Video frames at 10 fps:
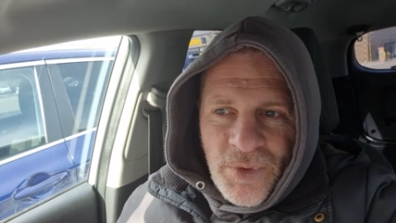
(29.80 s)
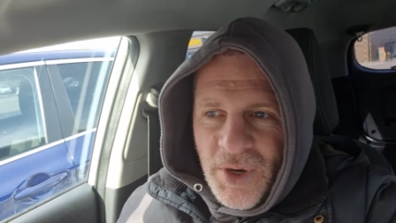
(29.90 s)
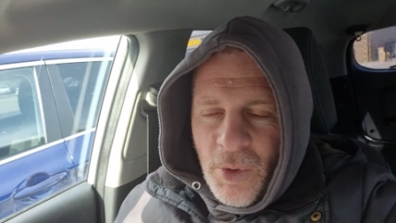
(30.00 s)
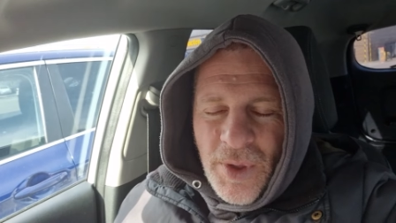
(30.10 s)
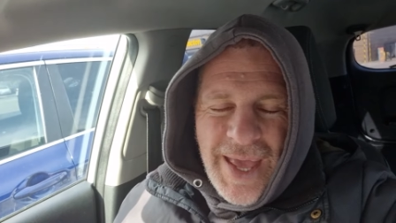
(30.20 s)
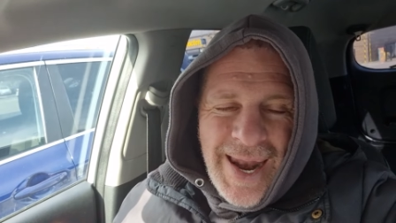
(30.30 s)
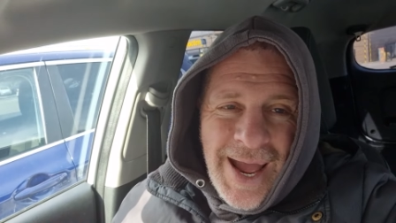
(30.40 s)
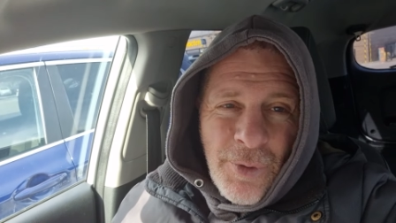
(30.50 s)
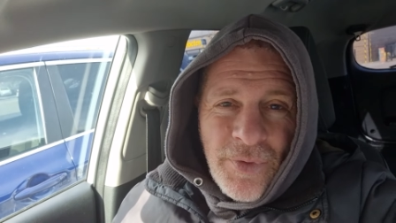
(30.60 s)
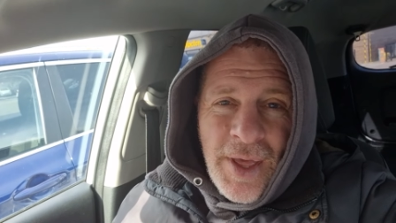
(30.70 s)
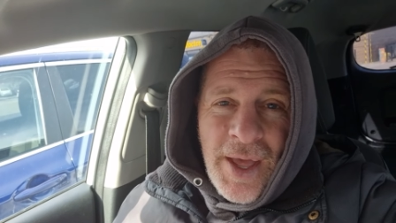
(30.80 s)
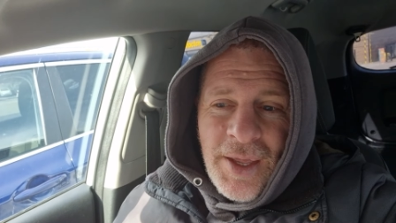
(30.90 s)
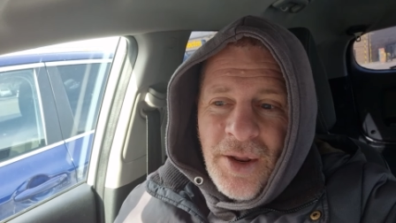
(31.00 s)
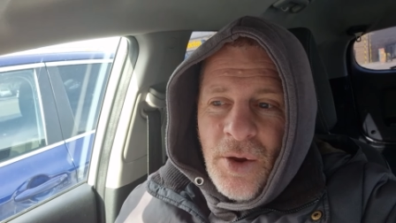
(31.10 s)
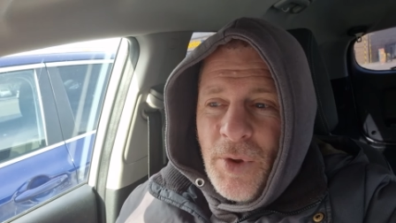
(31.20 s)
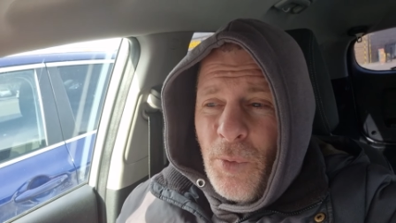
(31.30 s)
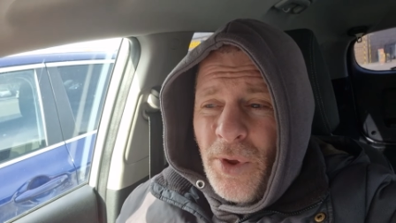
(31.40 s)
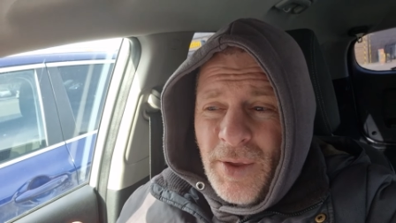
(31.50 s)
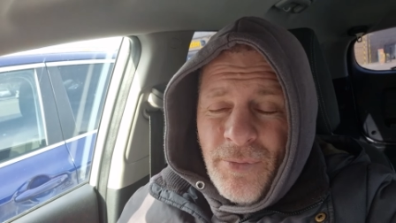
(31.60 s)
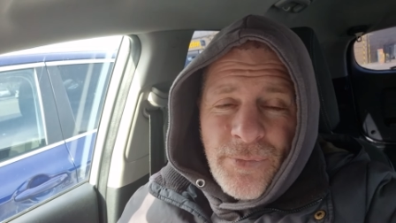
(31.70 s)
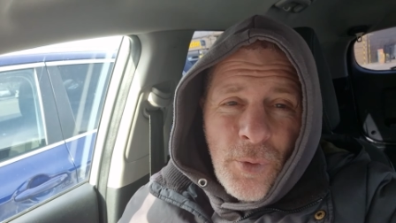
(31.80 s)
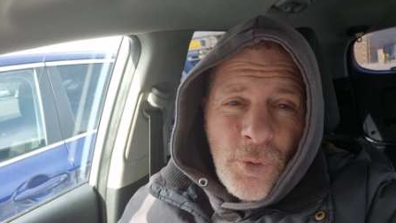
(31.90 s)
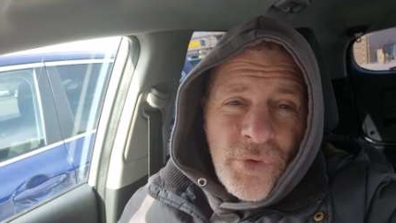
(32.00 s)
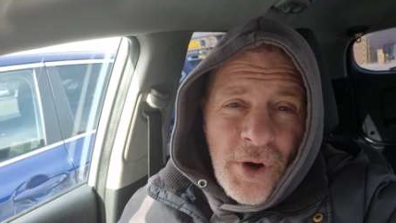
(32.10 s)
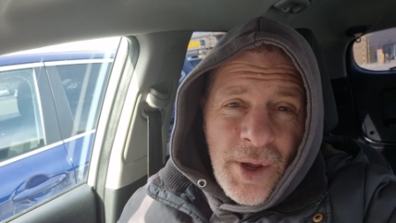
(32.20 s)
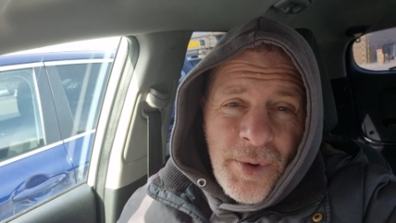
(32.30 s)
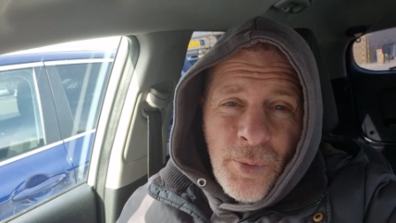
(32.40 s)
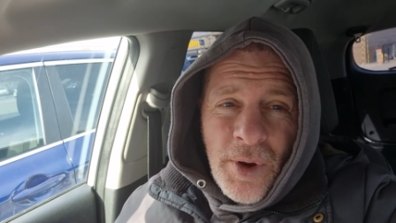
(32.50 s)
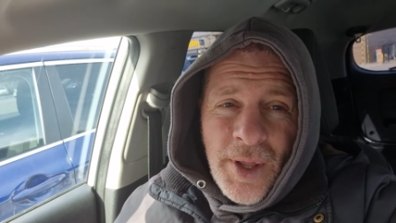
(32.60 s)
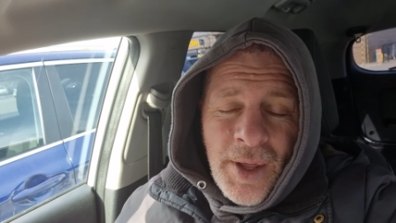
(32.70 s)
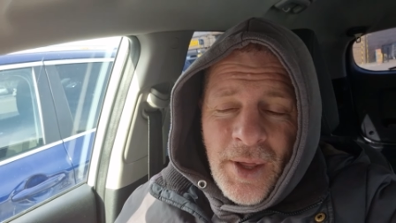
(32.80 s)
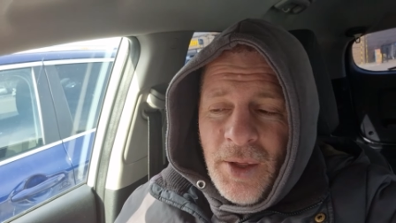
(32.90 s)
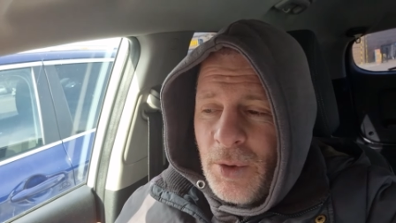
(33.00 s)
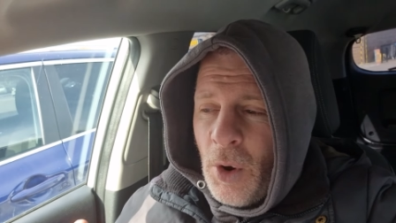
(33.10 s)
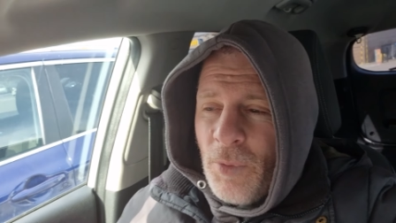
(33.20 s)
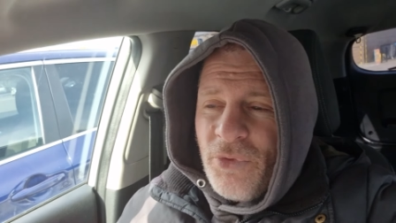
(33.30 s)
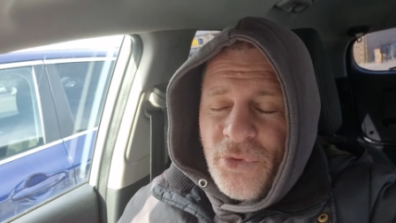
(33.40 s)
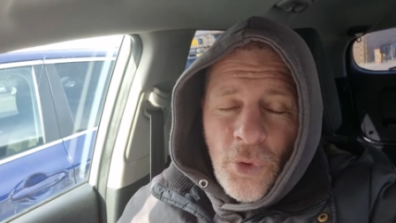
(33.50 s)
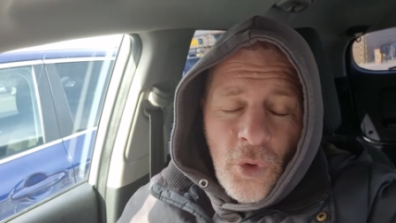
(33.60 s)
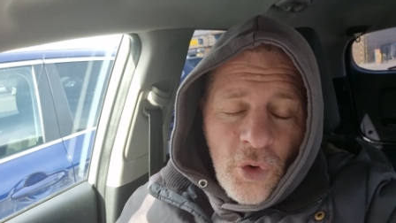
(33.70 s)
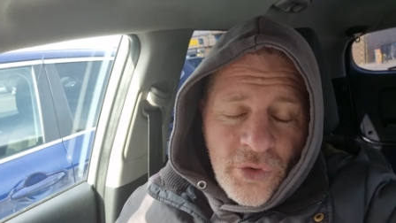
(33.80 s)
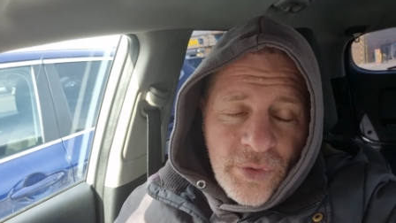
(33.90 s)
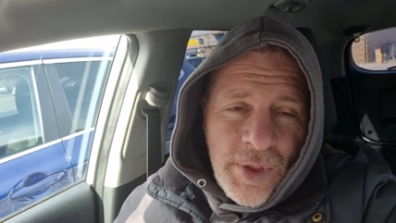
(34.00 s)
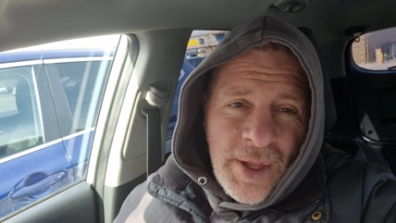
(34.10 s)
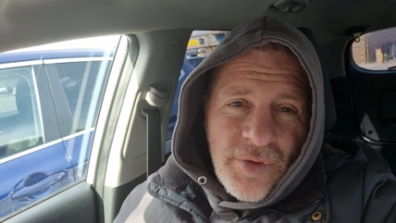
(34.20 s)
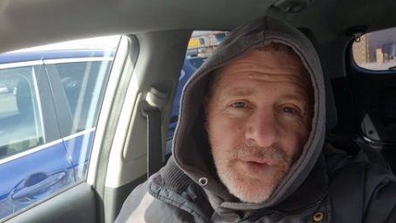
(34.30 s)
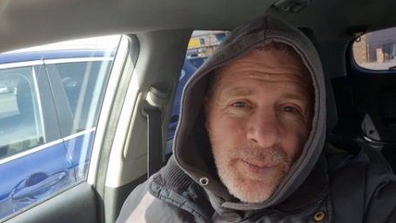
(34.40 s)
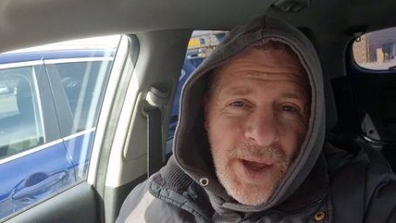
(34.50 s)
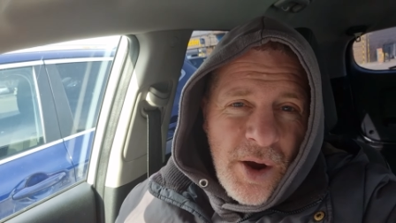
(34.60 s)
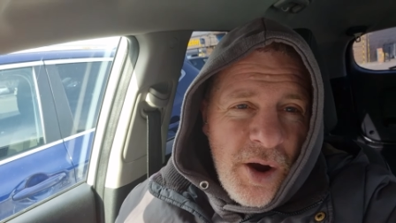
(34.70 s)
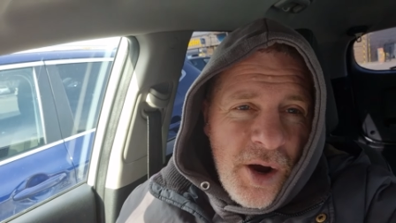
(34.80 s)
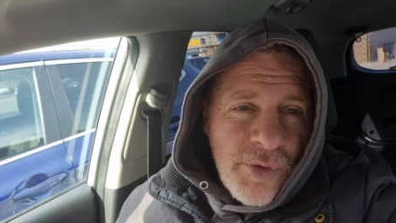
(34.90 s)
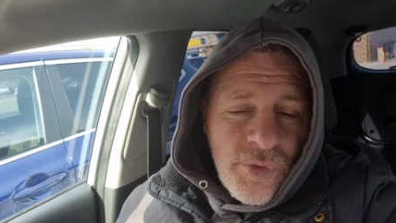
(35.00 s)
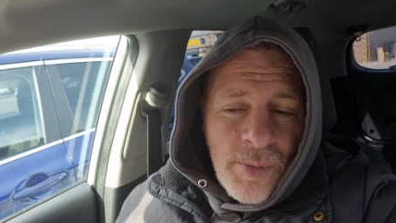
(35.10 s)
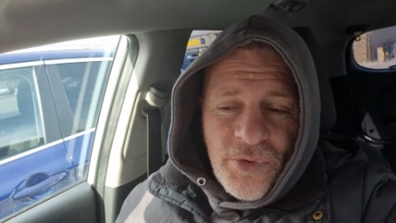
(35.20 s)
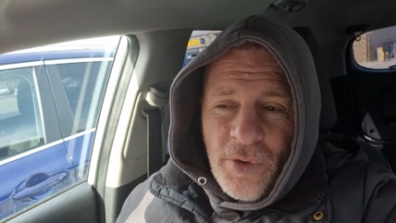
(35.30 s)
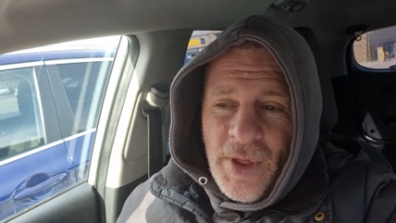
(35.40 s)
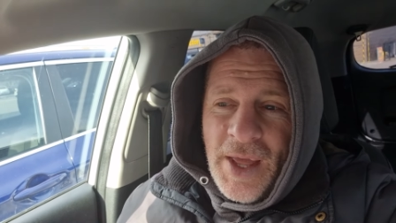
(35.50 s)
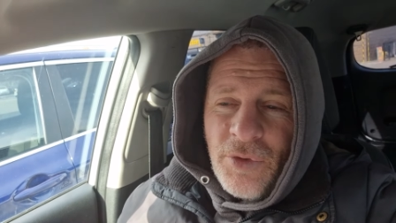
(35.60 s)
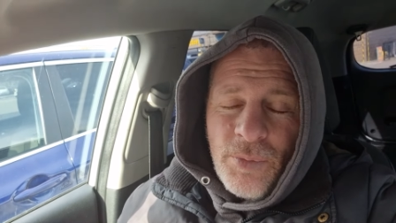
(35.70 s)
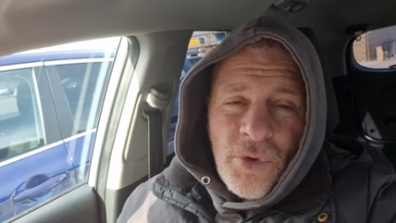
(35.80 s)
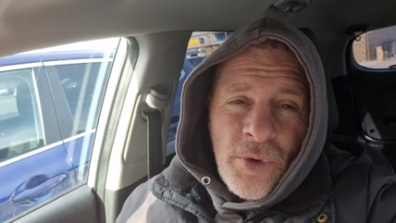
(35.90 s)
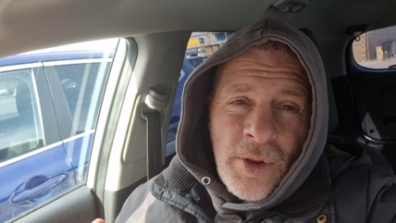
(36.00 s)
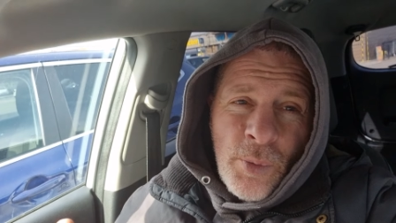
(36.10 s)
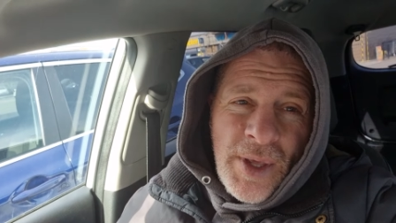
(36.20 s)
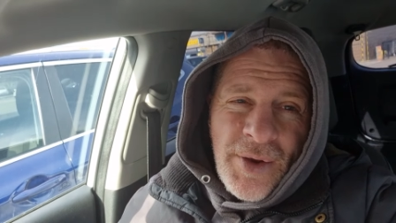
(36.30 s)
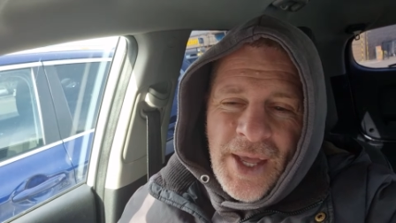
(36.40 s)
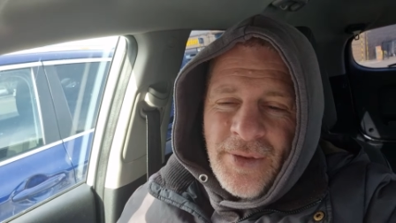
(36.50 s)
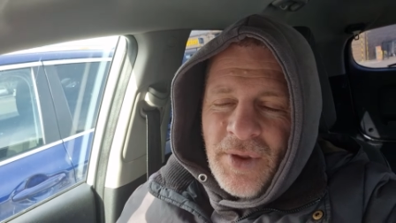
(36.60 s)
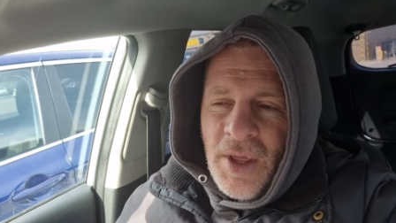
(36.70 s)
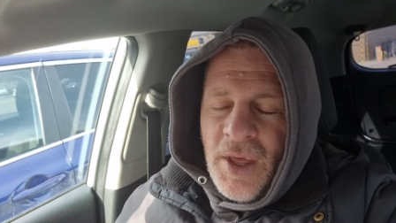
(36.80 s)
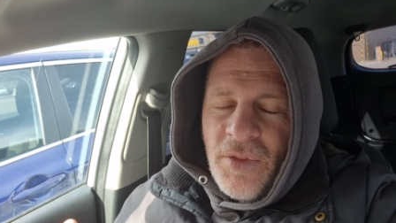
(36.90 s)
you know, get out there. You know, if they're working full time and they want to go and source, that's a bit hard for them, so they end up doing it the weekend.